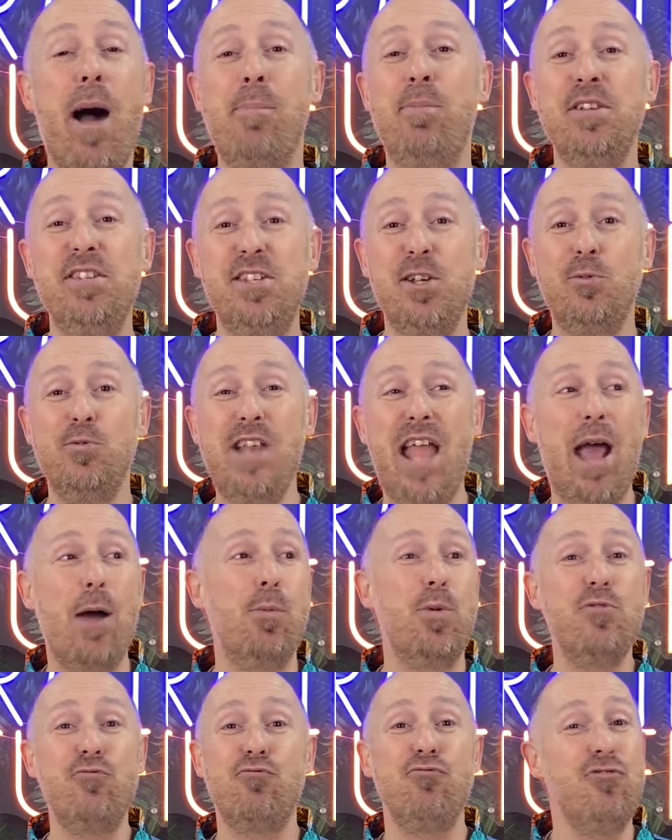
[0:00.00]
up until now,
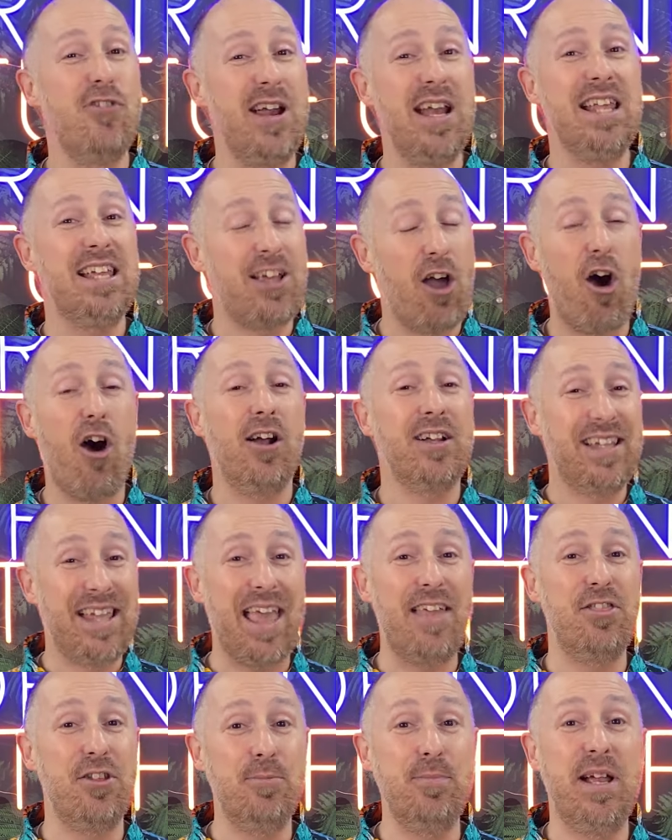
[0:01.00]
we really can't
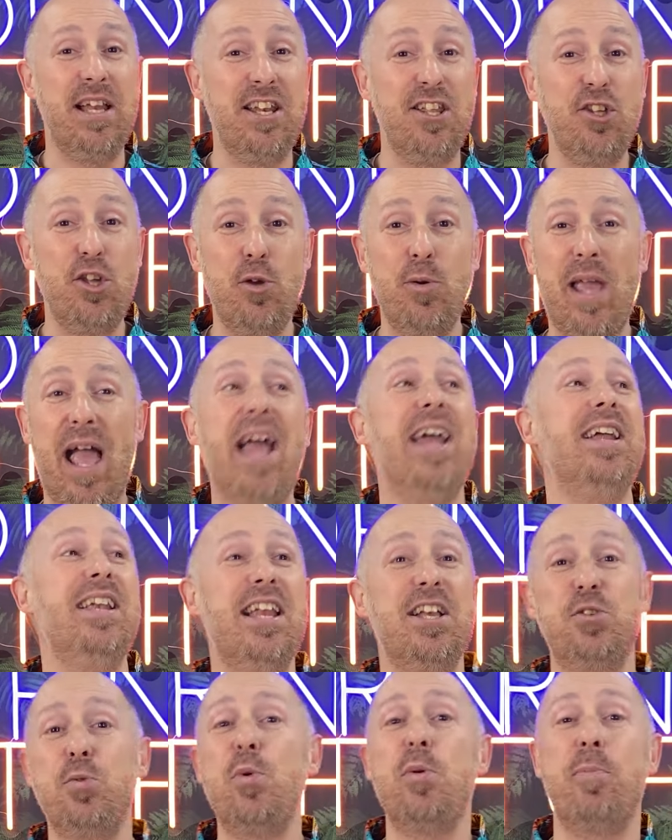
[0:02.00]
get them in the UK
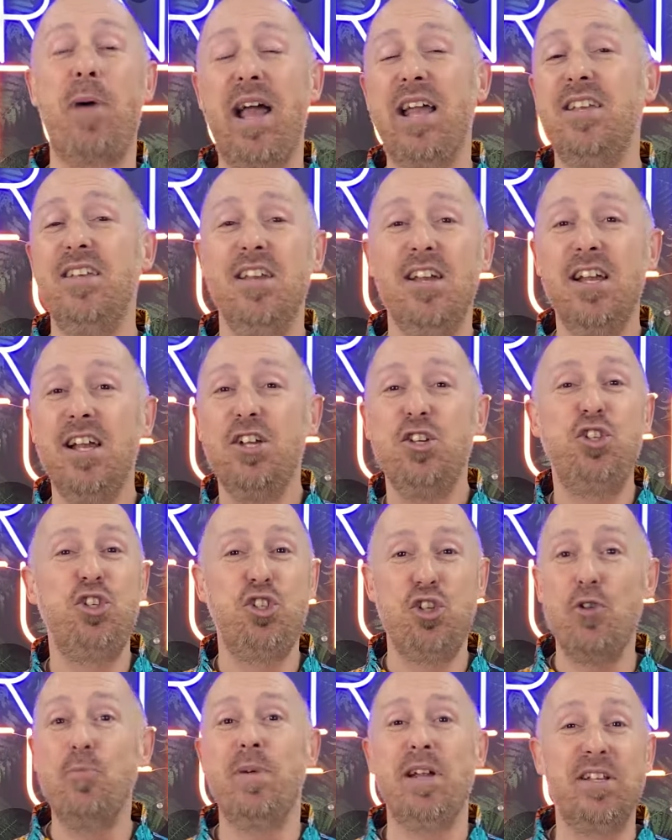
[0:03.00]
unless we pay
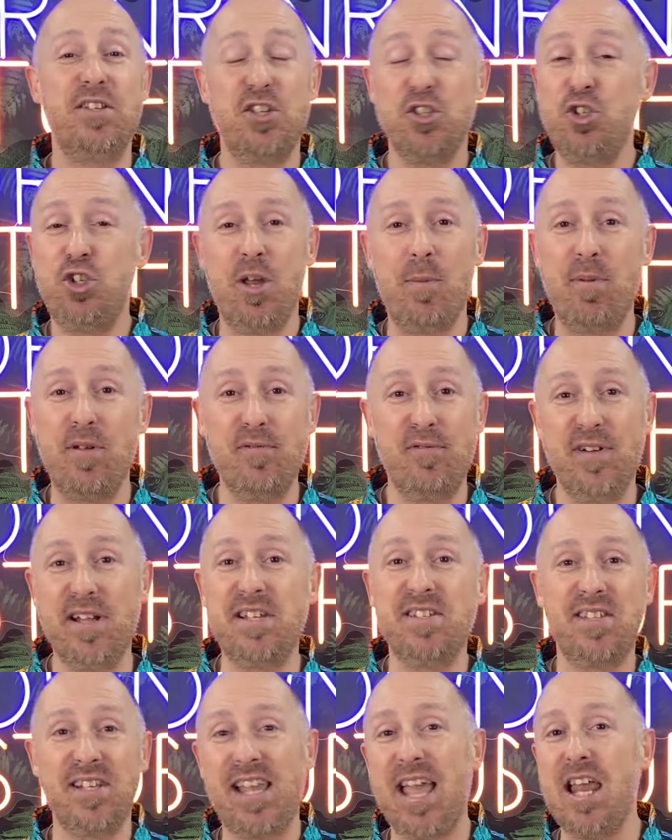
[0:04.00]
stupid shipping
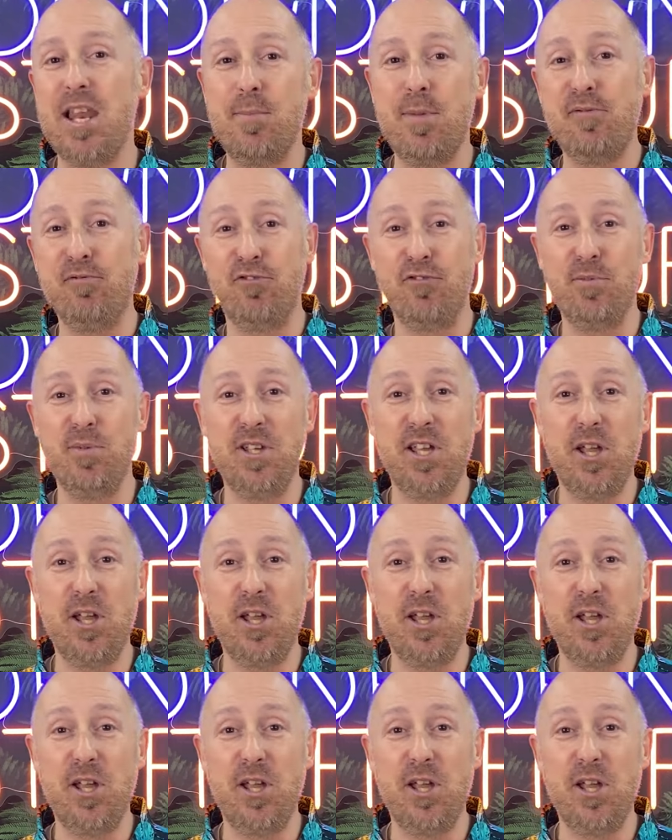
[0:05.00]
fees to get them in from the